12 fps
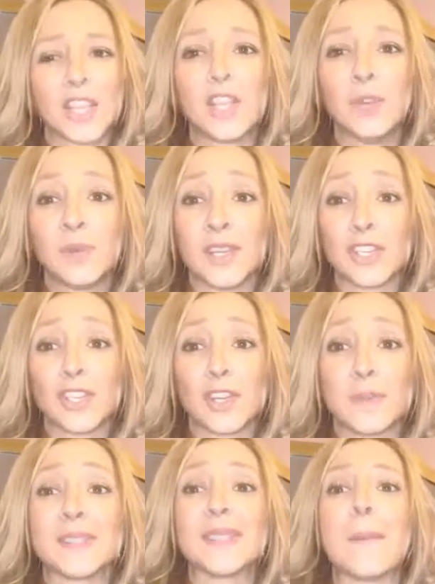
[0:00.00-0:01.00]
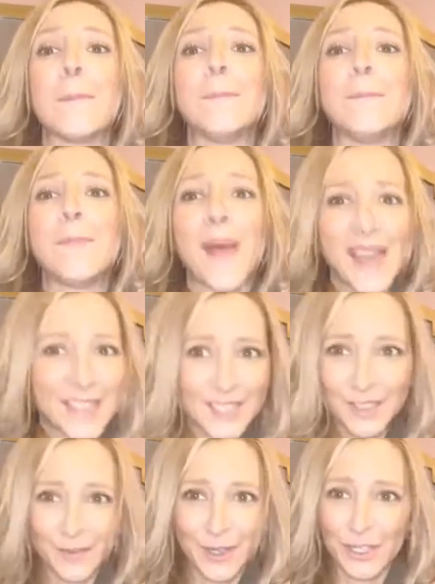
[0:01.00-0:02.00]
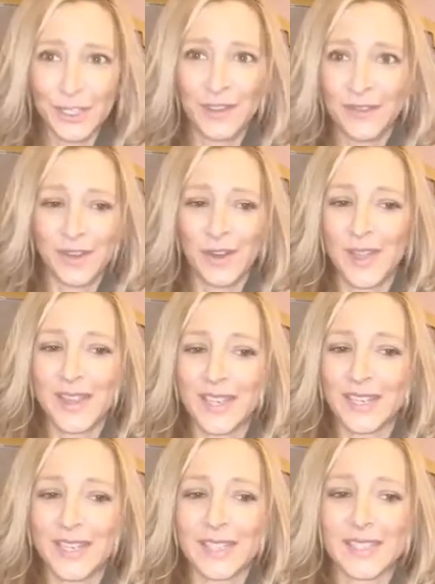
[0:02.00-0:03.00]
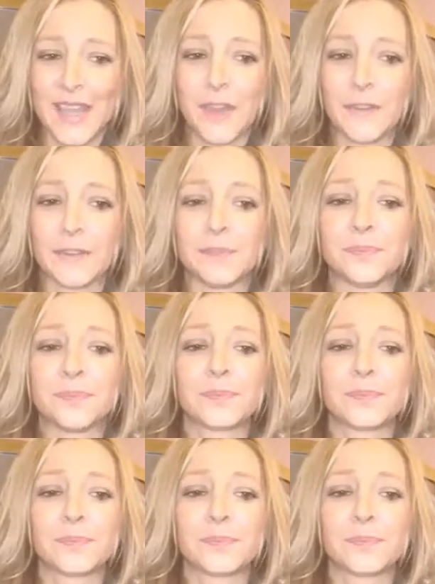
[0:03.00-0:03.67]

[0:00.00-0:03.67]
you need to show up as the best version of your authentic self.